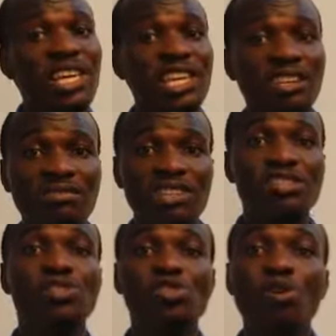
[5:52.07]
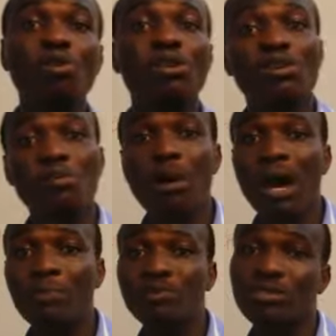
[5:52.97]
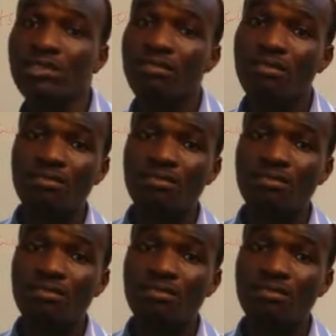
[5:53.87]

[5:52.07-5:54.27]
increased. So what happens?